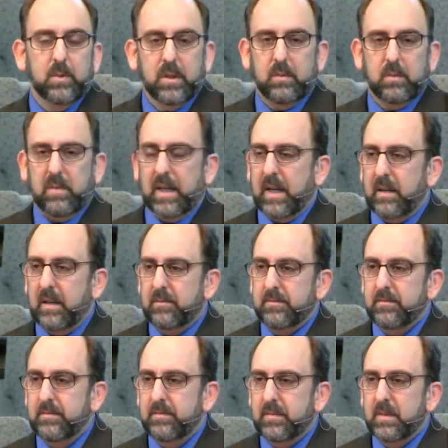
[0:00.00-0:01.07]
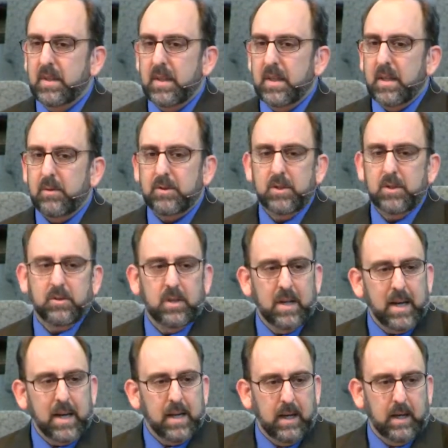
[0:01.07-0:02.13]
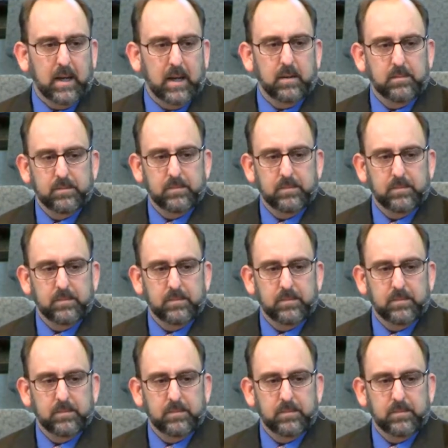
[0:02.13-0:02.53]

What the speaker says: will in my life. There was no denying it.